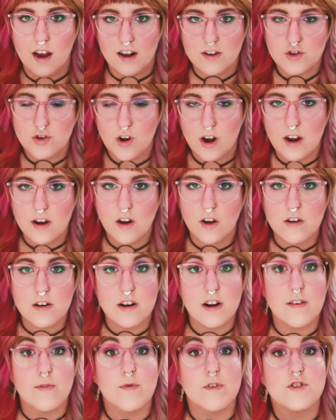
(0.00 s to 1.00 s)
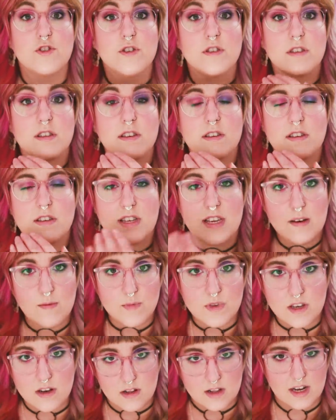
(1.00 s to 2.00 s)
not trying hard enough, which is the
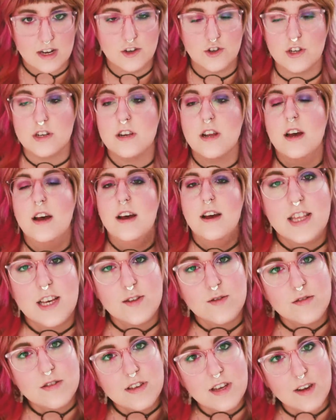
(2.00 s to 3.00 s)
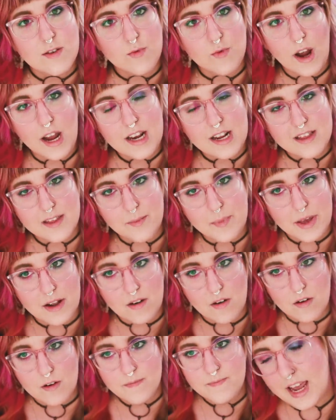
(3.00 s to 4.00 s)
Sims collection. This was like right in the
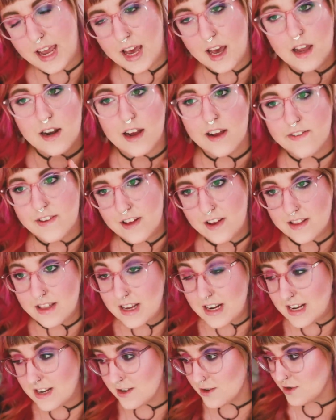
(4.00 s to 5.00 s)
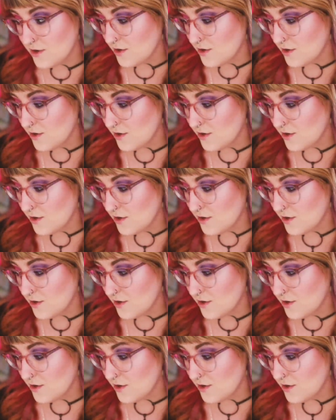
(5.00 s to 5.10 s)
middle, and I feel like they need to